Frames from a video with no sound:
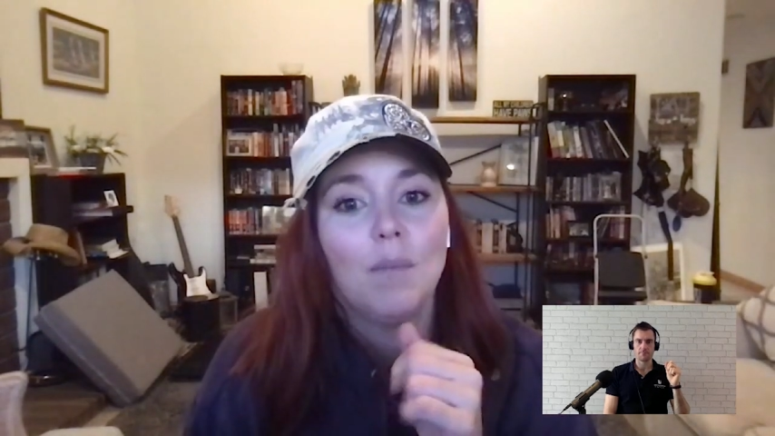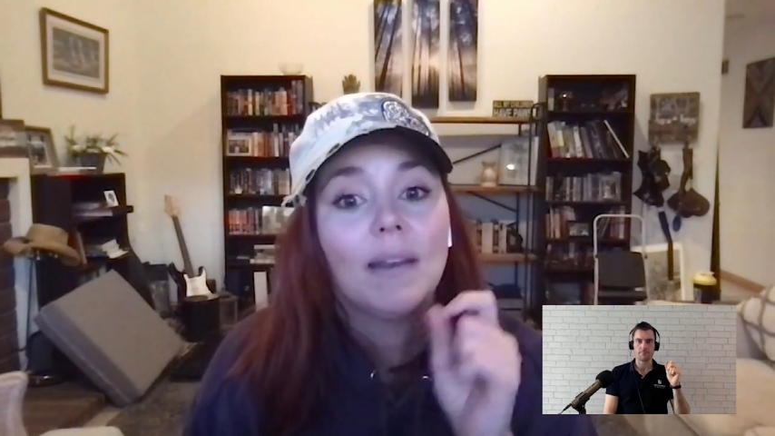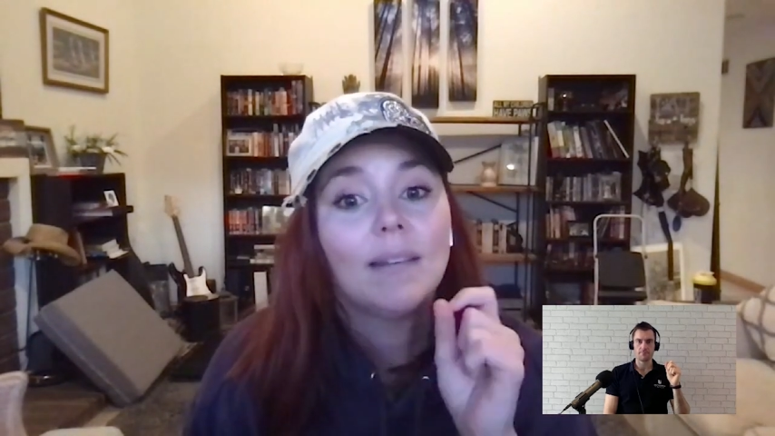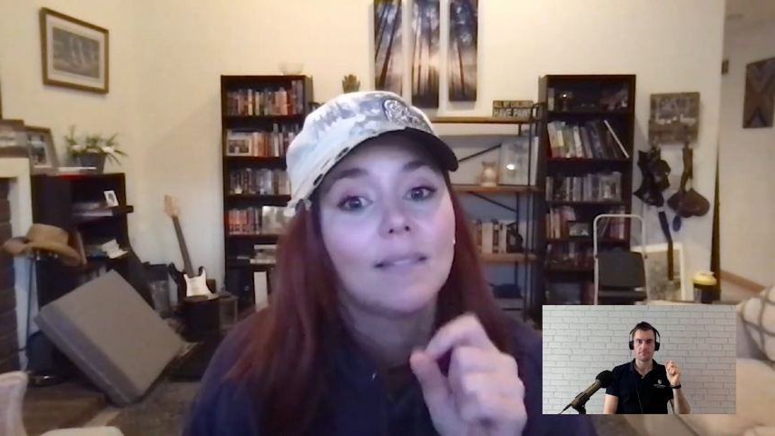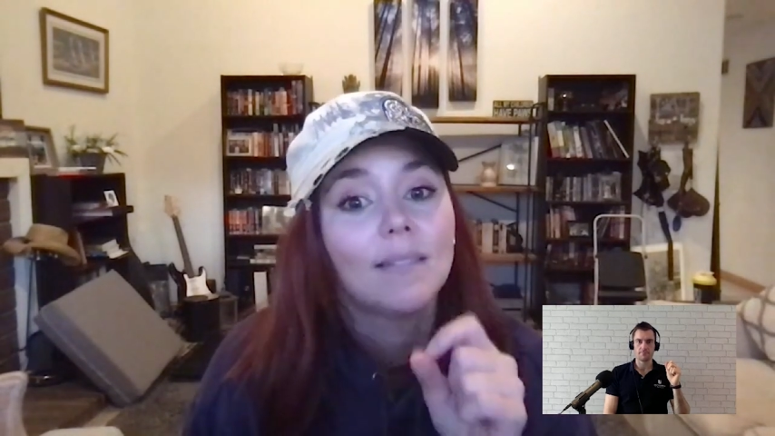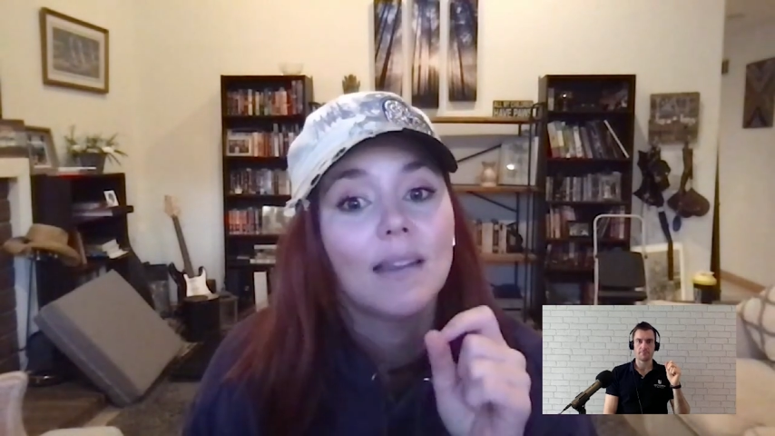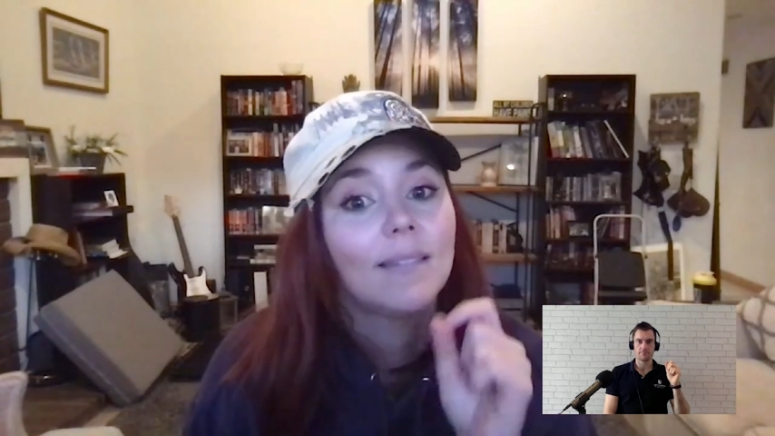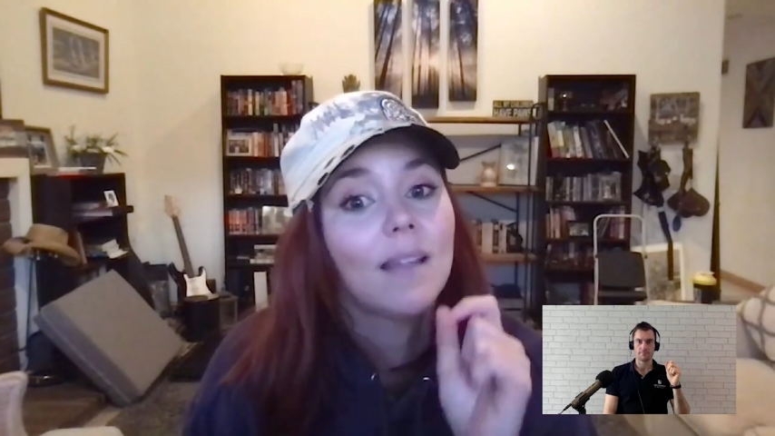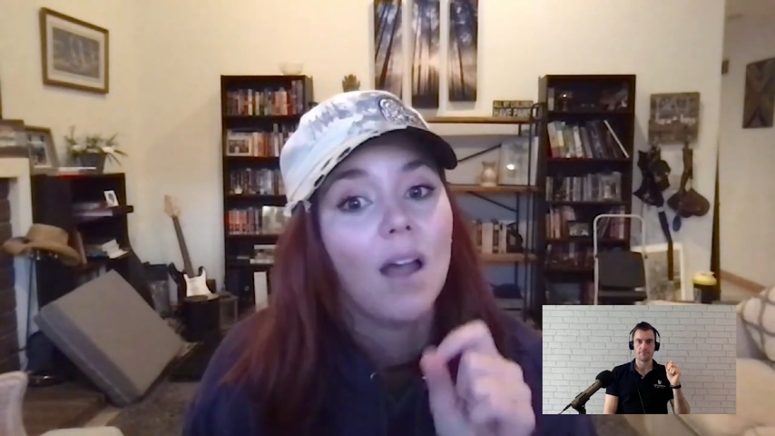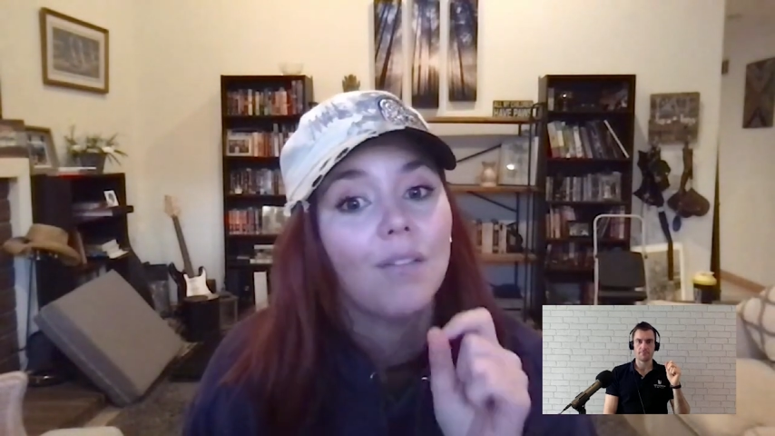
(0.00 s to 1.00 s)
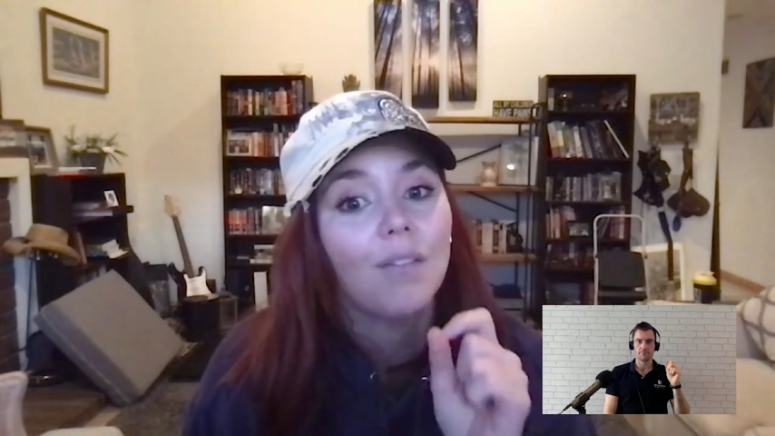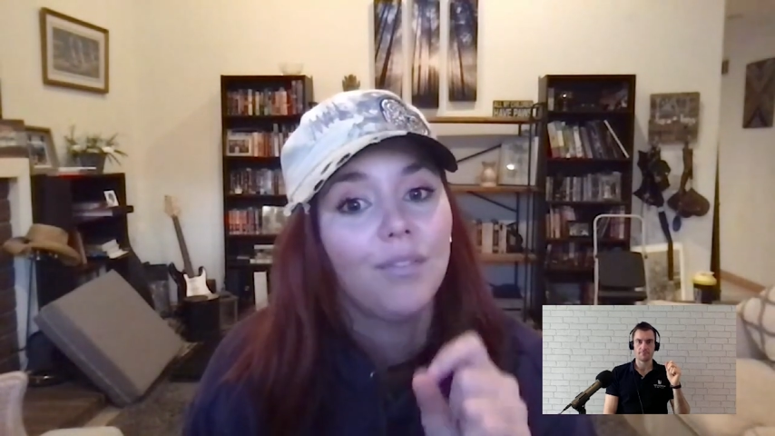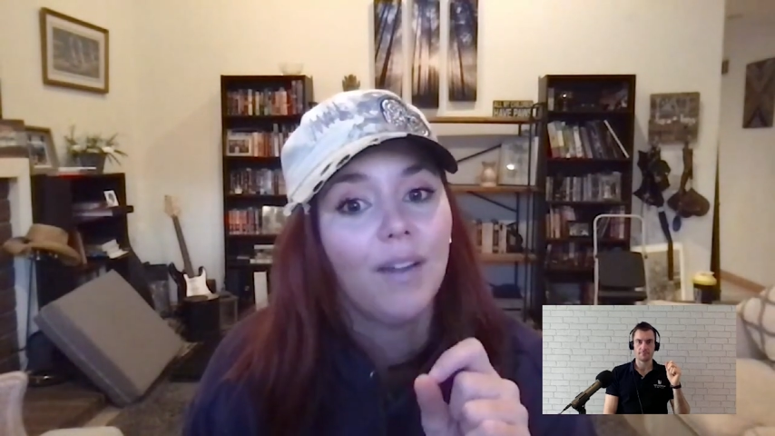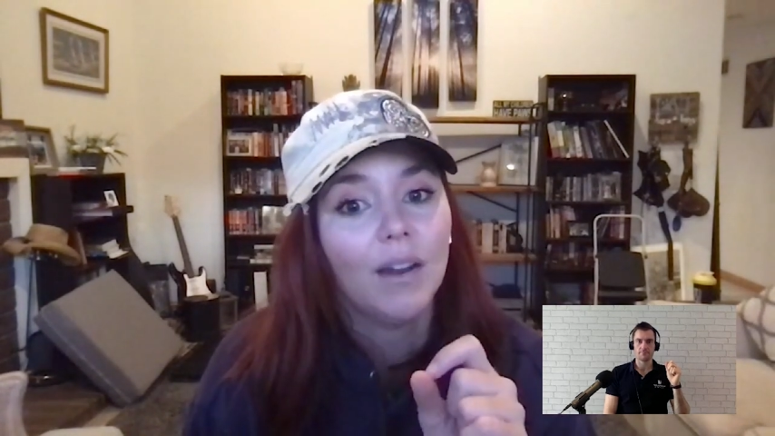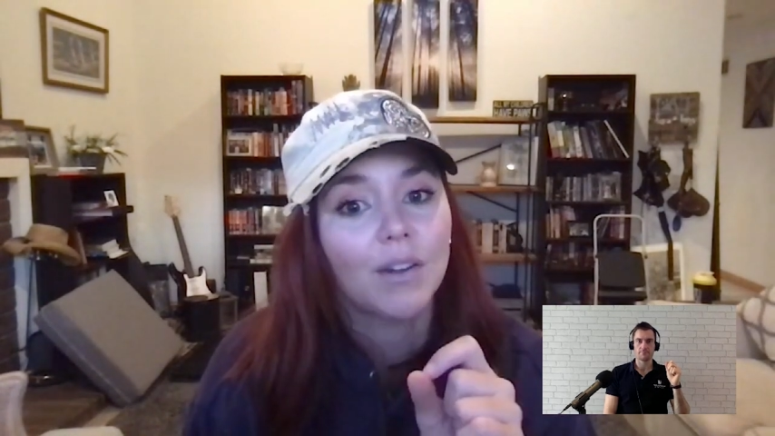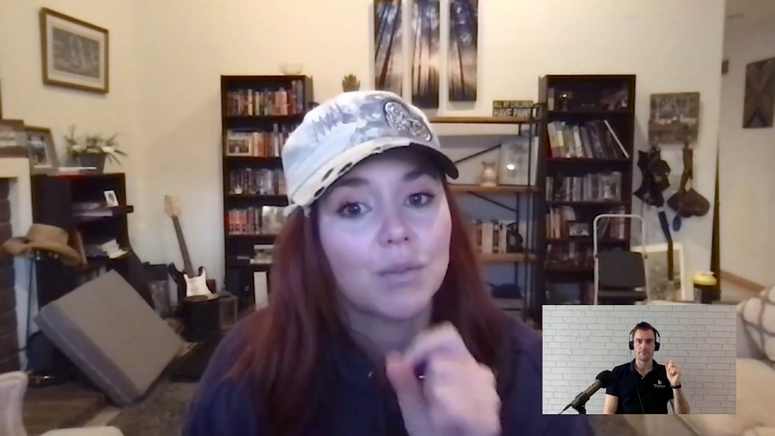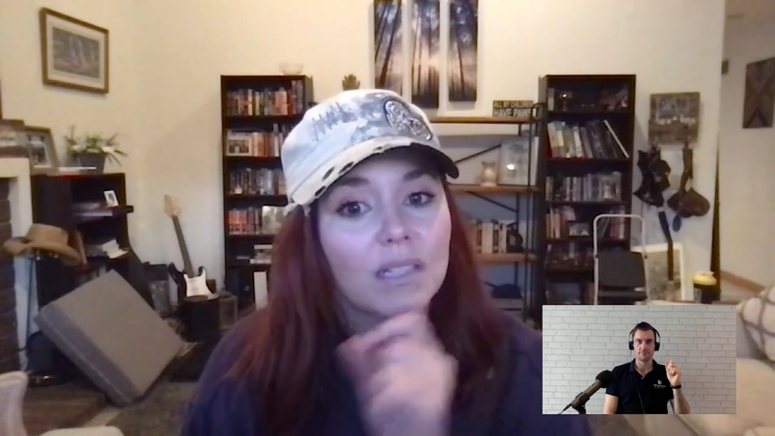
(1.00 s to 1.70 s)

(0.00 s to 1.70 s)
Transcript: because it's not fair